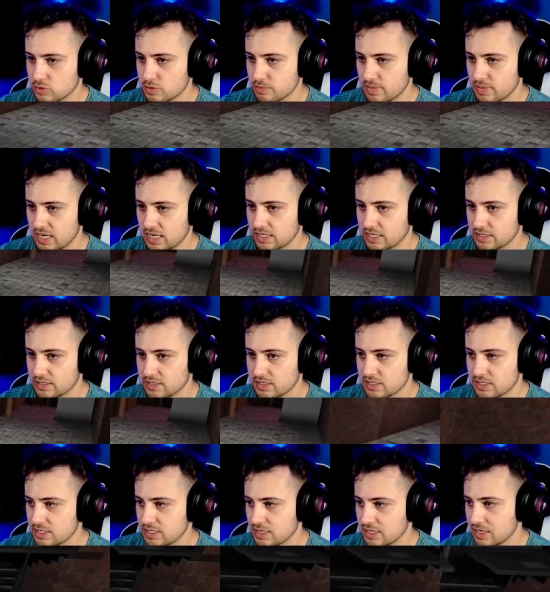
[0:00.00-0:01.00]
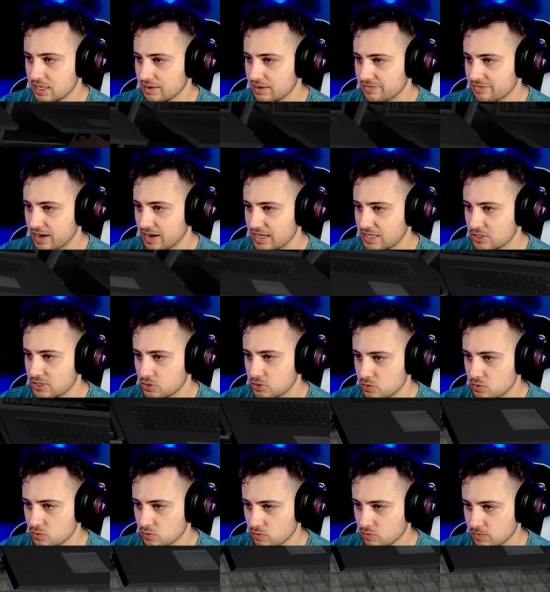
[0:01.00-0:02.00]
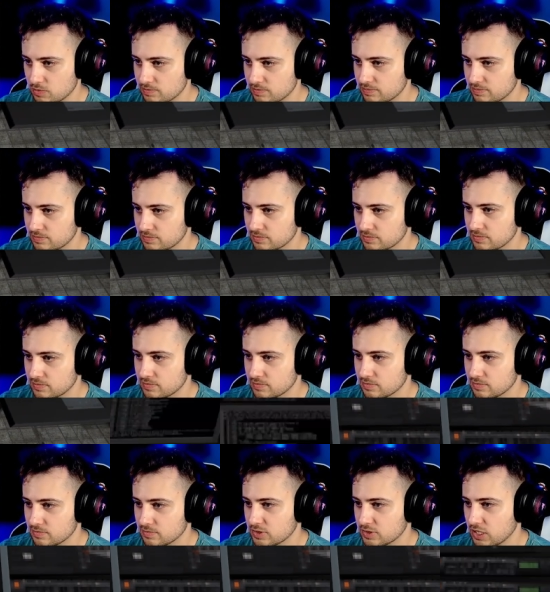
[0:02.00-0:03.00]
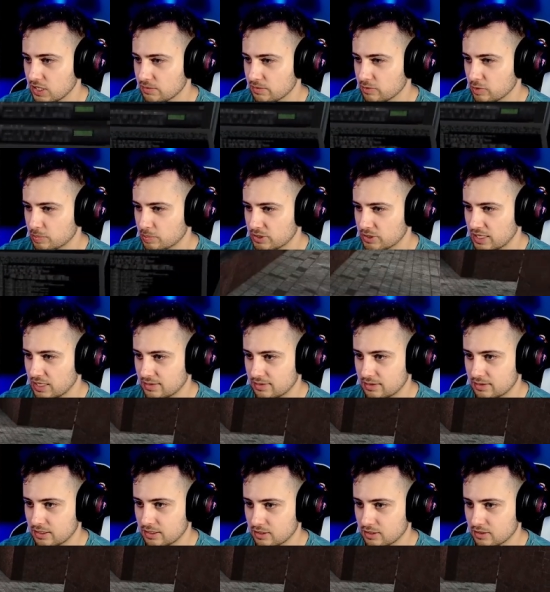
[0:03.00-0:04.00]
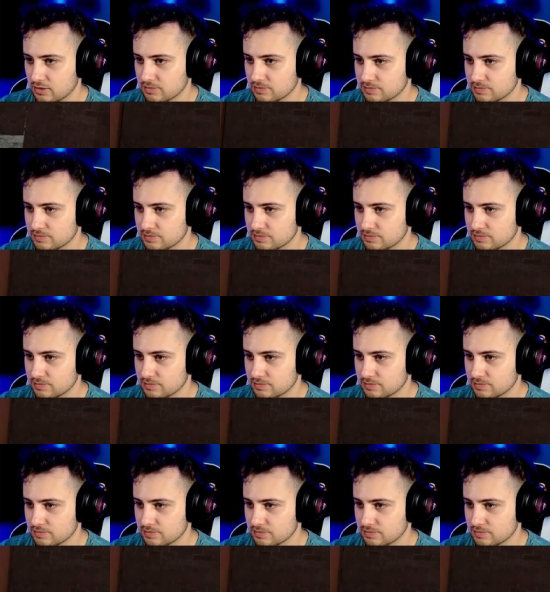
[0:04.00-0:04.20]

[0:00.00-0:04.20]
mind if I do. Okay, we put that there.